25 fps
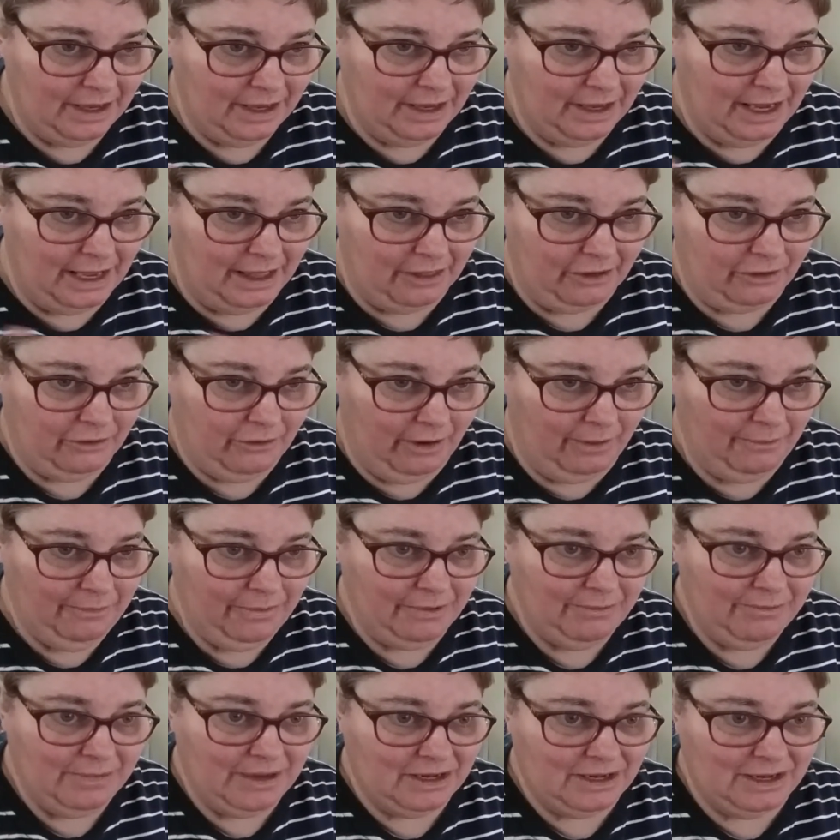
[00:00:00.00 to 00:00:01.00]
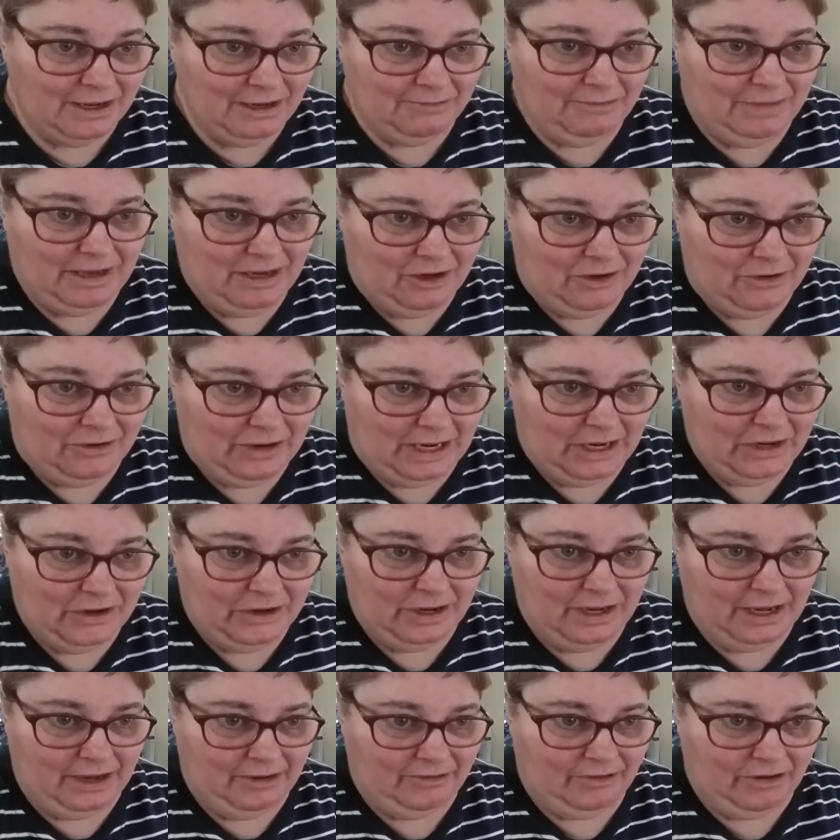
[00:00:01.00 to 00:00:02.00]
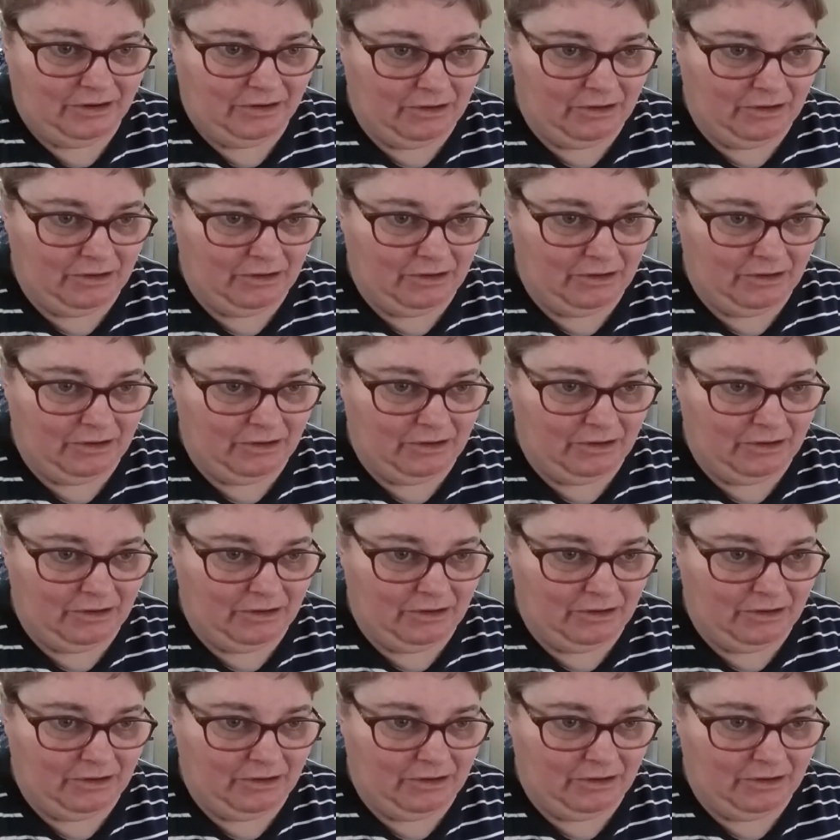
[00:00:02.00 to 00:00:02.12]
Yeah, the Trump administration is